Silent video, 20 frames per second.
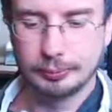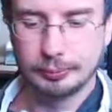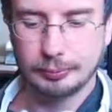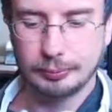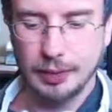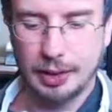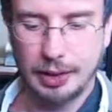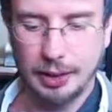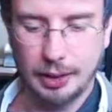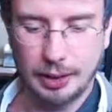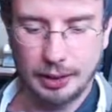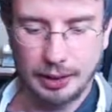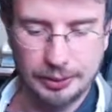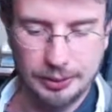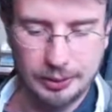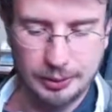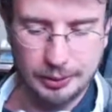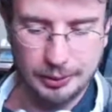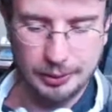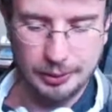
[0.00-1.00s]
Alright, let's
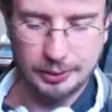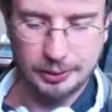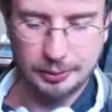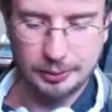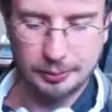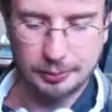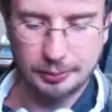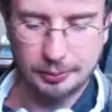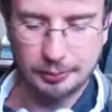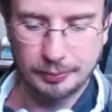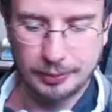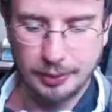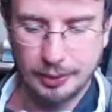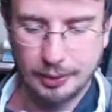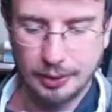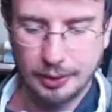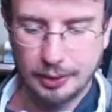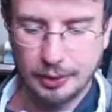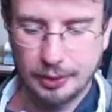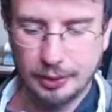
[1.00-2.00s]
do this.
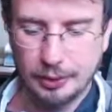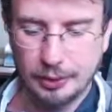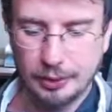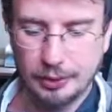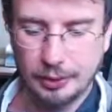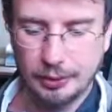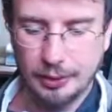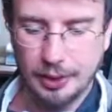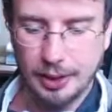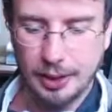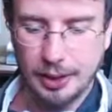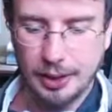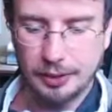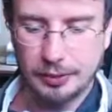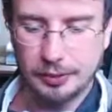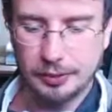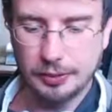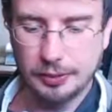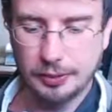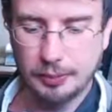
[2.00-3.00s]
Revive.